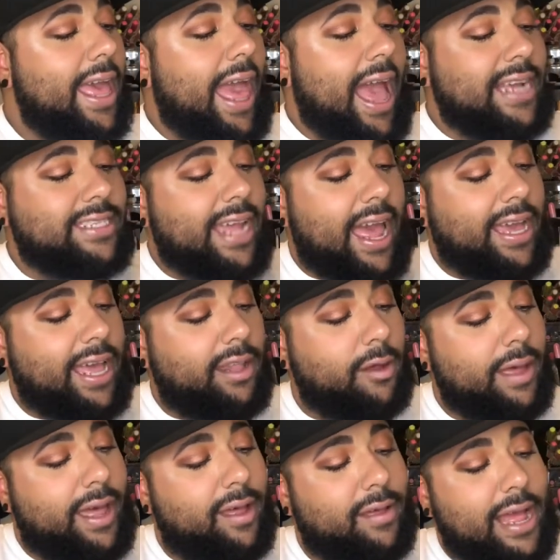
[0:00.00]
Hashtag
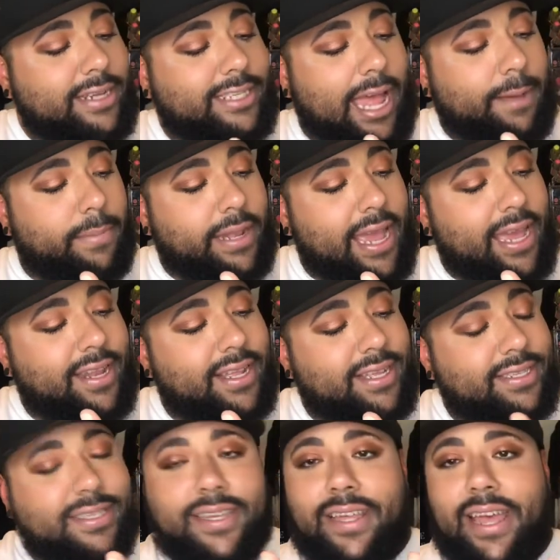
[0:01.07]
LOL, hashtag
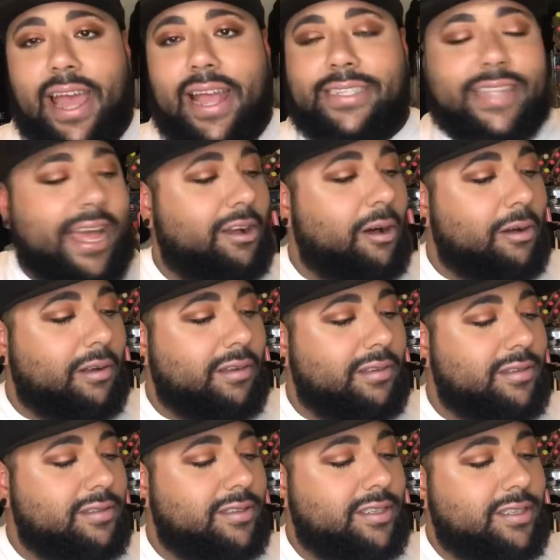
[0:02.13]
bananas, hashtag
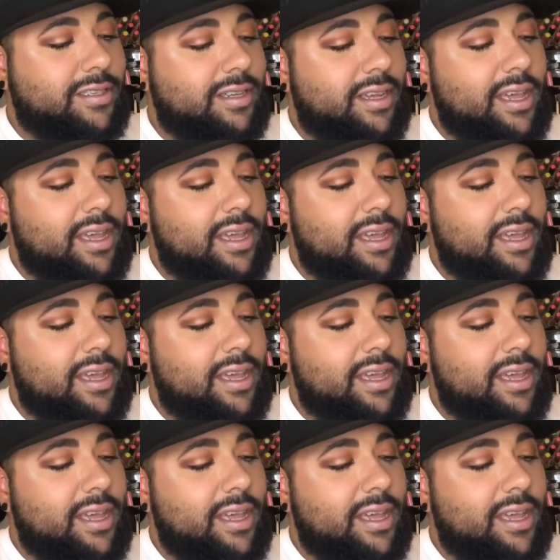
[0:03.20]
goals,